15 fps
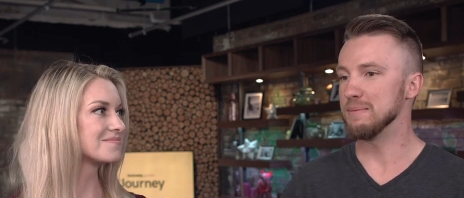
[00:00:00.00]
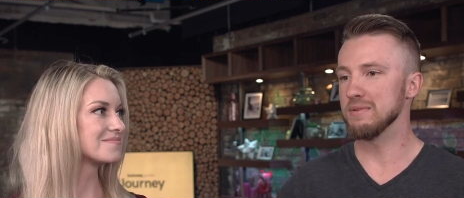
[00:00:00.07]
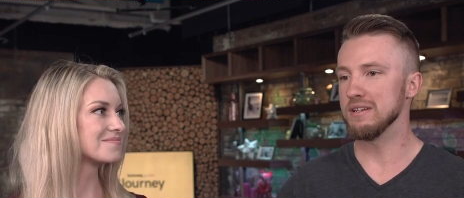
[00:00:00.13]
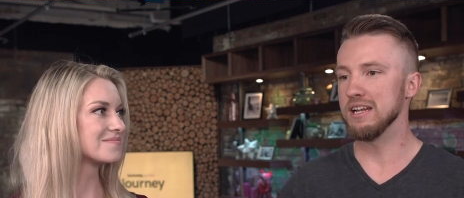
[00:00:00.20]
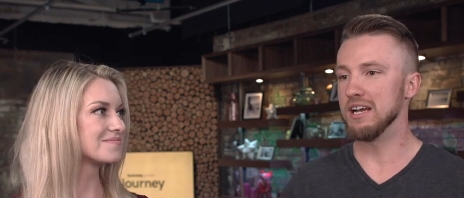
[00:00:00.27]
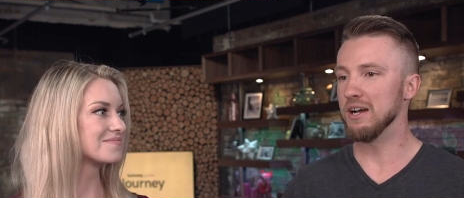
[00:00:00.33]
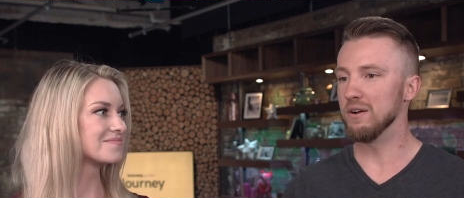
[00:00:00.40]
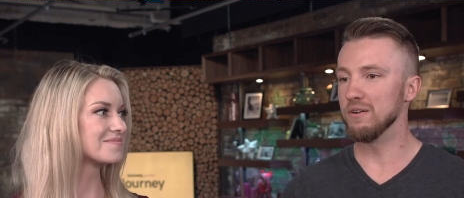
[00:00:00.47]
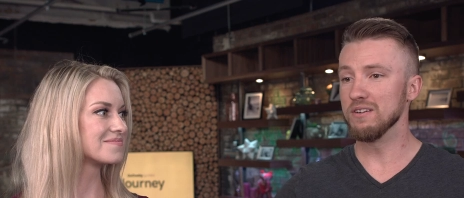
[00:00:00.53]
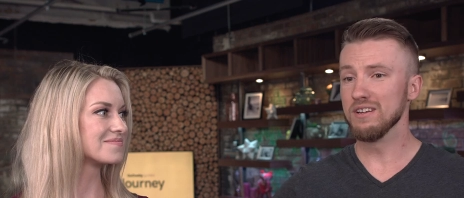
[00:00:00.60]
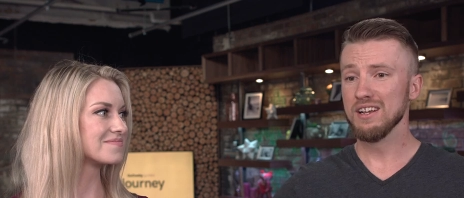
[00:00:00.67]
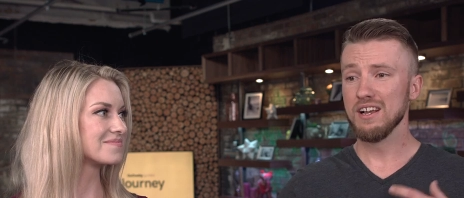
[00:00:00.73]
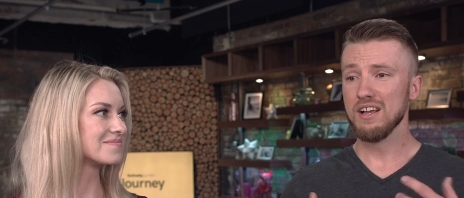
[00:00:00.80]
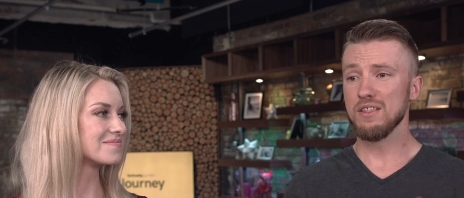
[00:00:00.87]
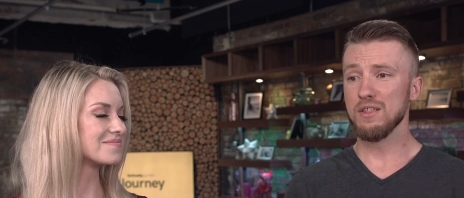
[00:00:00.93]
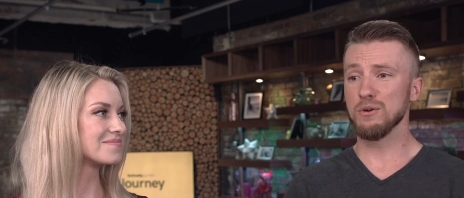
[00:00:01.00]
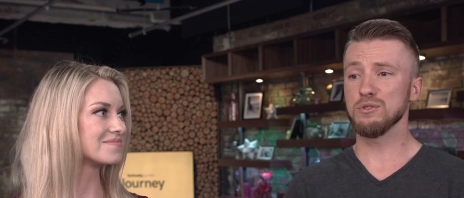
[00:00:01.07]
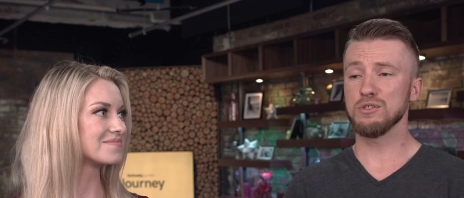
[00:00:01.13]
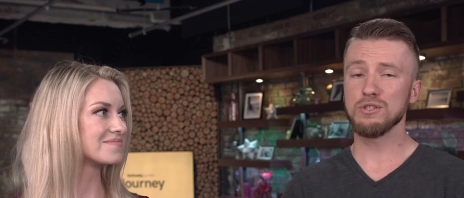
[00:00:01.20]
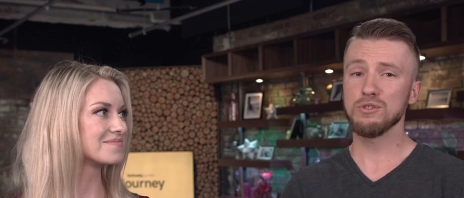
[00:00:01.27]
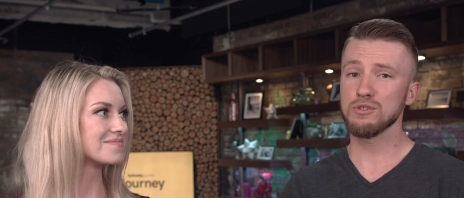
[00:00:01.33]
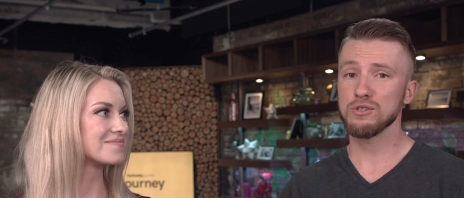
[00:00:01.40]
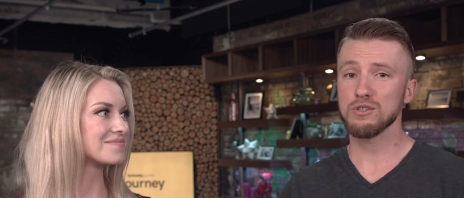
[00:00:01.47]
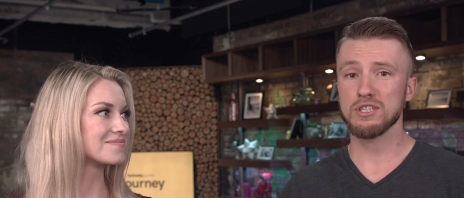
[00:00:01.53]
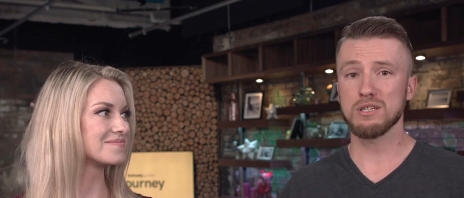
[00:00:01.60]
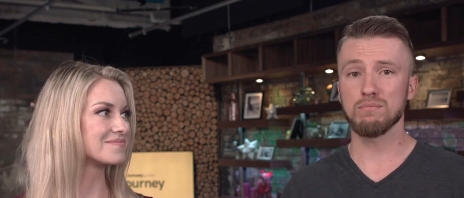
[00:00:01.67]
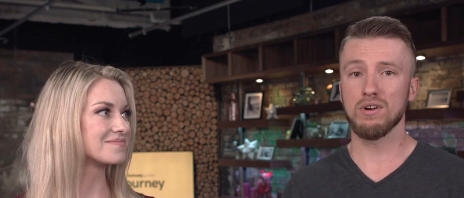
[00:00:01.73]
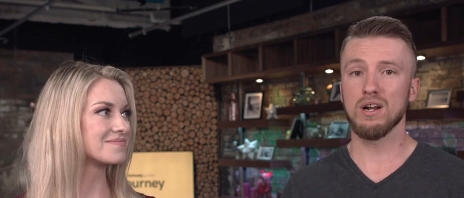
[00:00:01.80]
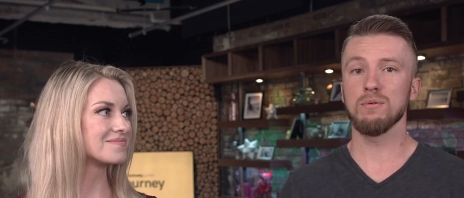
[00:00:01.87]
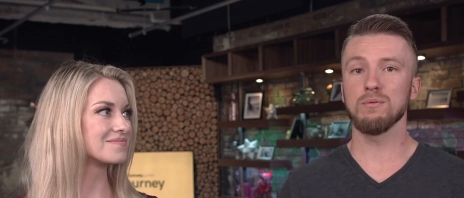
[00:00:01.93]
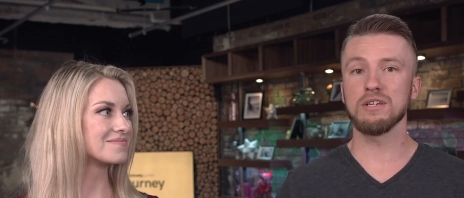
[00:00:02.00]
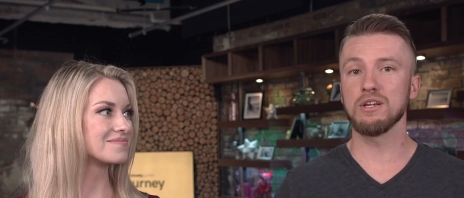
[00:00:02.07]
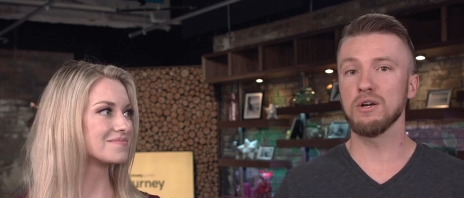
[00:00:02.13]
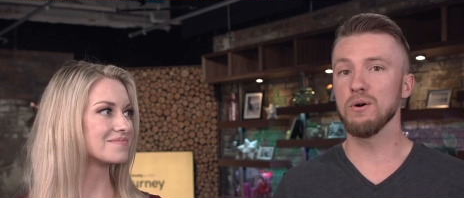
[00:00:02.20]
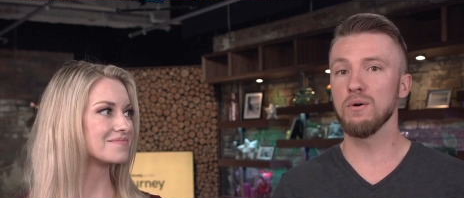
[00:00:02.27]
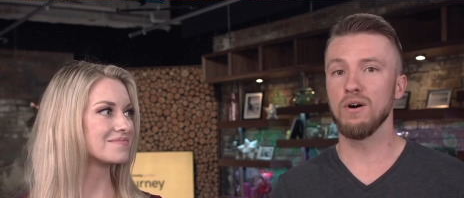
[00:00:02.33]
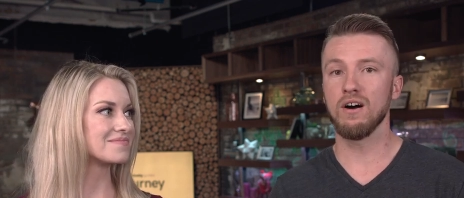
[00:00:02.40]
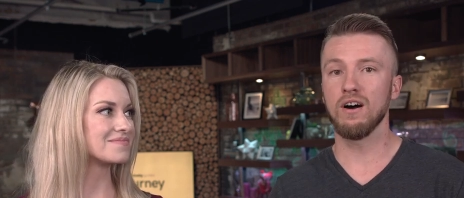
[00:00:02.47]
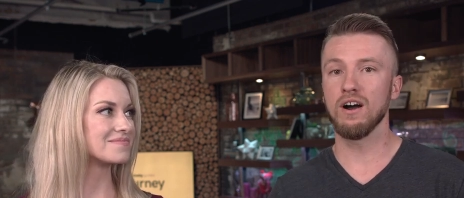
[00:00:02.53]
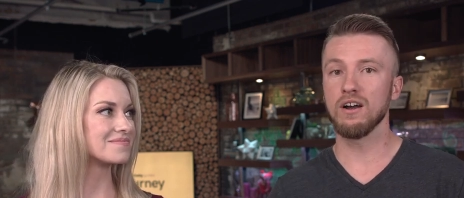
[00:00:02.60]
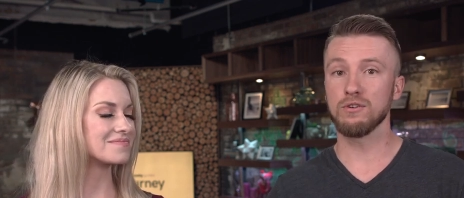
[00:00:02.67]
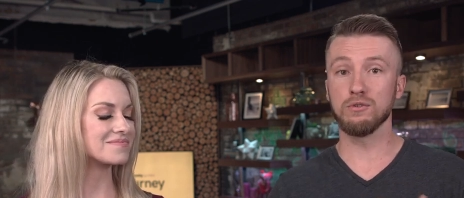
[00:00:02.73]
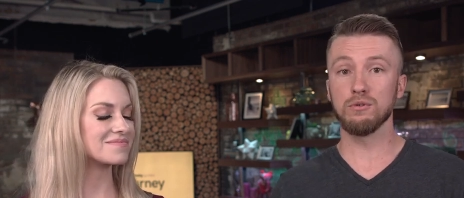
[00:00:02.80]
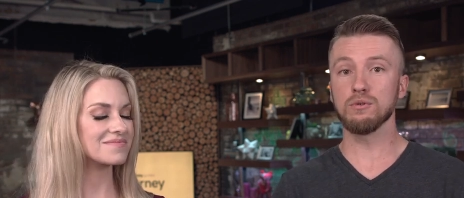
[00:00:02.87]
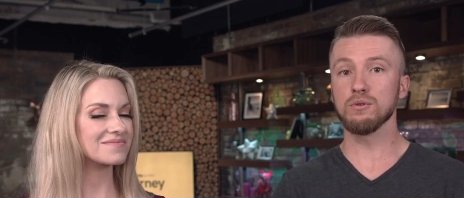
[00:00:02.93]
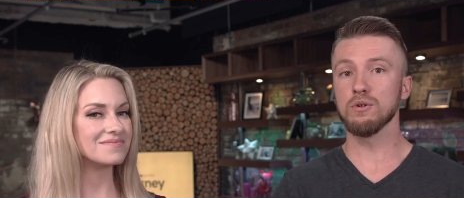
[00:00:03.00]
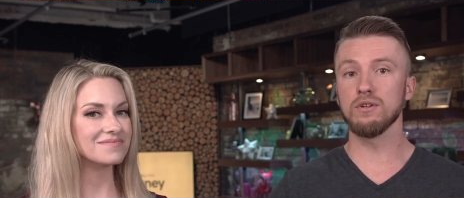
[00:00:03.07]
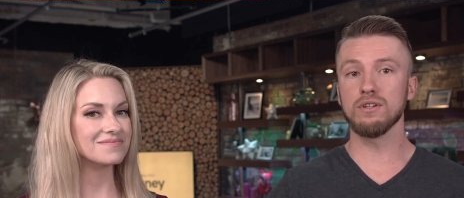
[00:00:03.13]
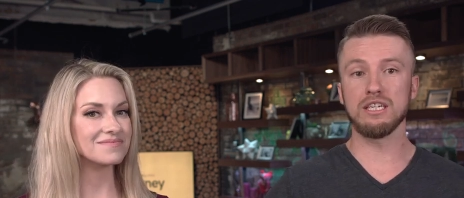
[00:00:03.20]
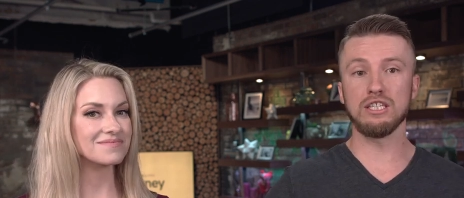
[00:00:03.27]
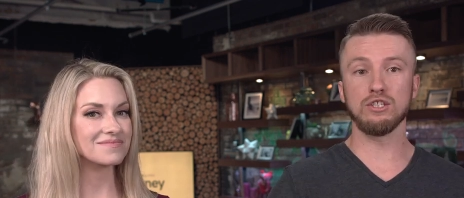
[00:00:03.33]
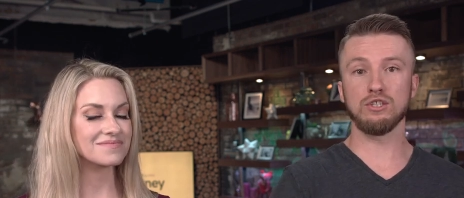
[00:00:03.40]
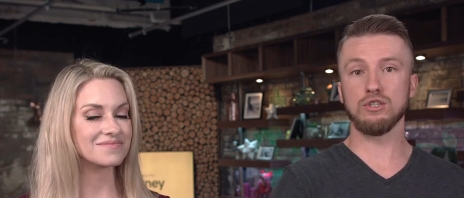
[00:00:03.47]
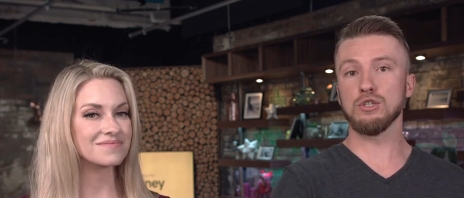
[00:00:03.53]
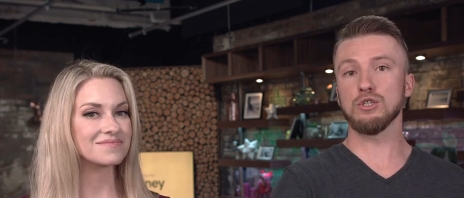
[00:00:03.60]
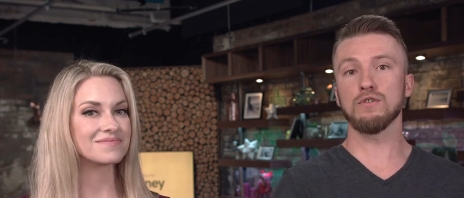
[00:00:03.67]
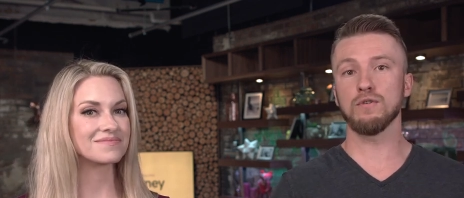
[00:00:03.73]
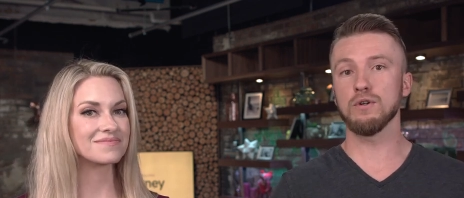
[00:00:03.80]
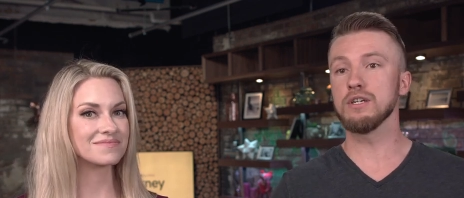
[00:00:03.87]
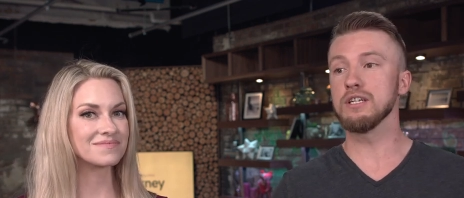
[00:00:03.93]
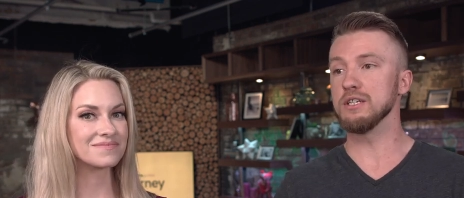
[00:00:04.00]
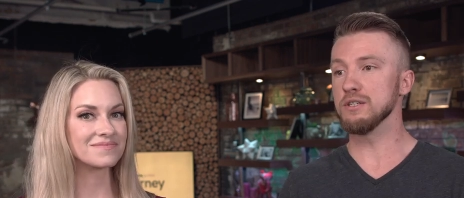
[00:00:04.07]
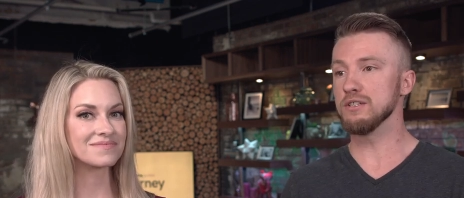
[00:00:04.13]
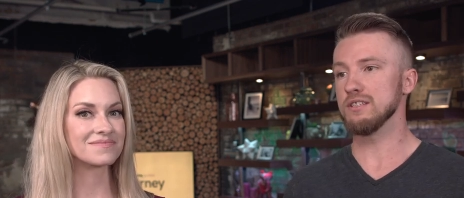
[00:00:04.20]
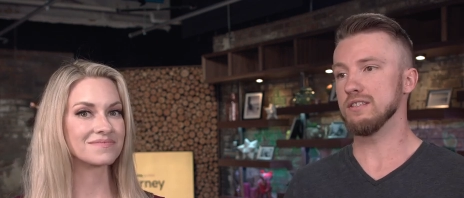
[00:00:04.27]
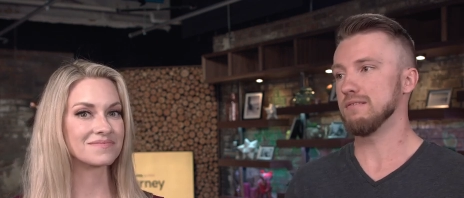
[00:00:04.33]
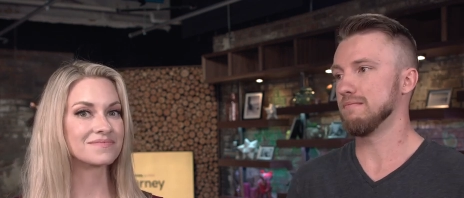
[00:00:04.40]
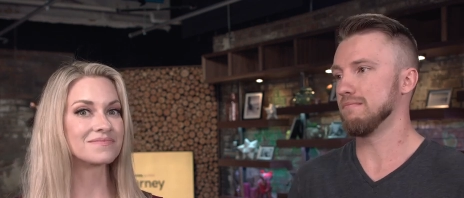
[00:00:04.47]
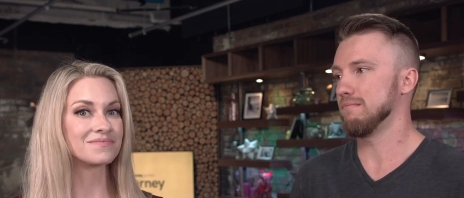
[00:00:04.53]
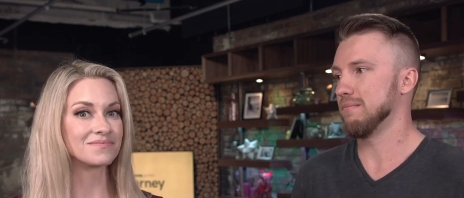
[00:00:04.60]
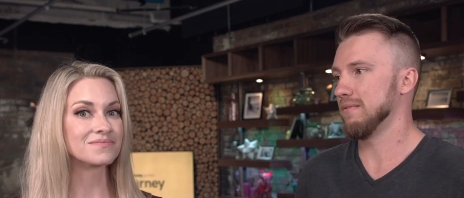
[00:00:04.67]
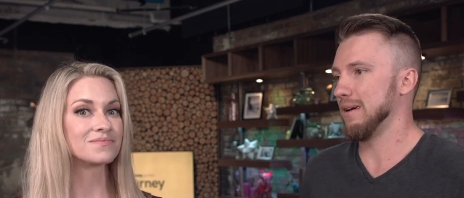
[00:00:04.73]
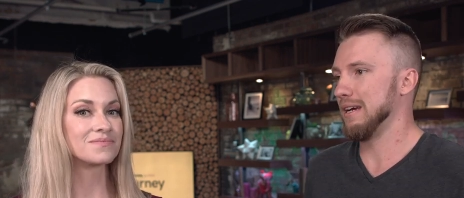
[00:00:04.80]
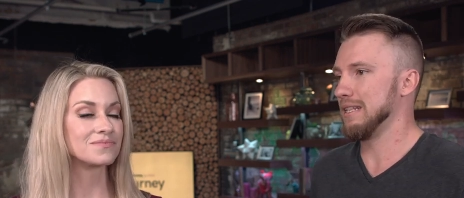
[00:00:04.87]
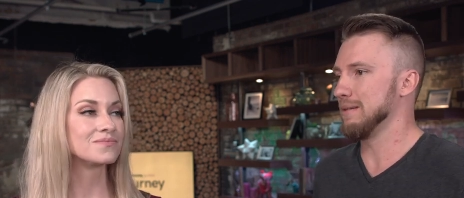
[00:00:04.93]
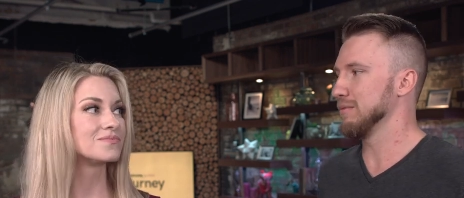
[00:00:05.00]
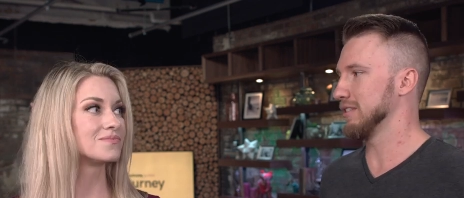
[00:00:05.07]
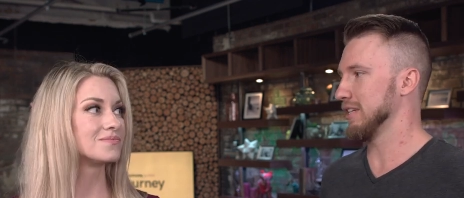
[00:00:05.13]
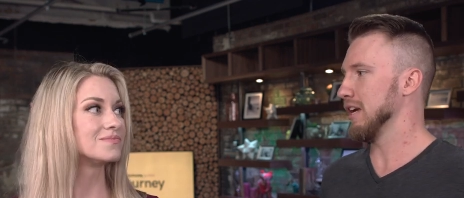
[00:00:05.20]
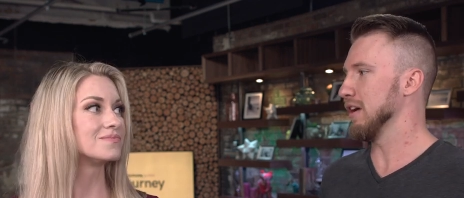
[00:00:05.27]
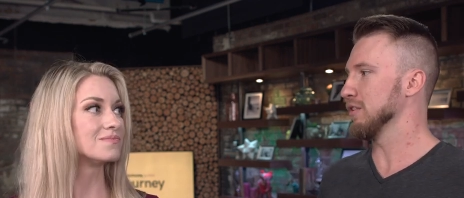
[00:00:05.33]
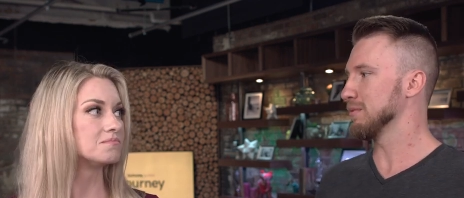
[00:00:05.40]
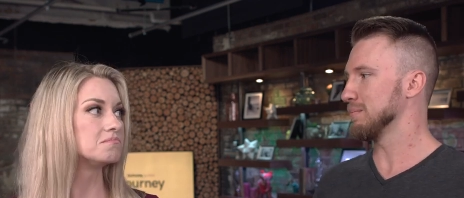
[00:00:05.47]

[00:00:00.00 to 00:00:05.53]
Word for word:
Speaker 1: And now those users can probably go on Google and search for deals by themselves,